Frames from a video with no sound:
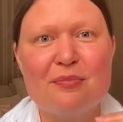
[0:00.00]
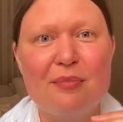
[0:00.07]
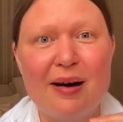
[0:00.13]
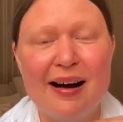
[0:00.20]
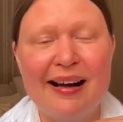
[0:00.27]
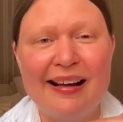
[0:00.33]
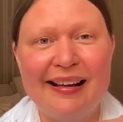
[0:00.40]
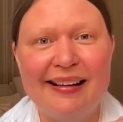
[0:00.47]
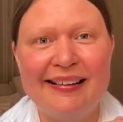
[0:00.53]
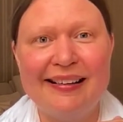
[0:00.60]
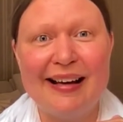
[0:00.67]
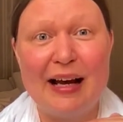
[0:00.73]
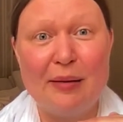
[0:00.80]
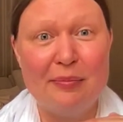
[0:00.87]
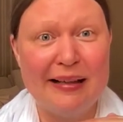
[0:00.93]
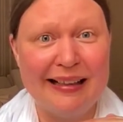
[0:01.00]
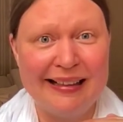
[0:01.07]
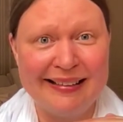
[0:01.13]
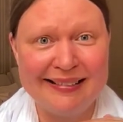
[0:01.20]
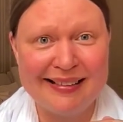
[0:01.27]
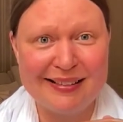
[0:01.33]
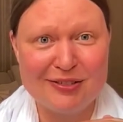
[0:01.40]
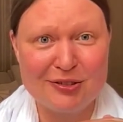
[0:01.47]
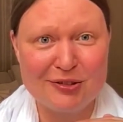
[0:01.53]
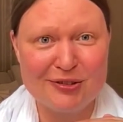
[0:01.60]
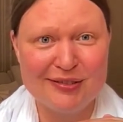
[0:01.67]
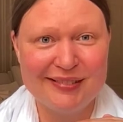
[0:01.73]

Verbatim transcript: my ability to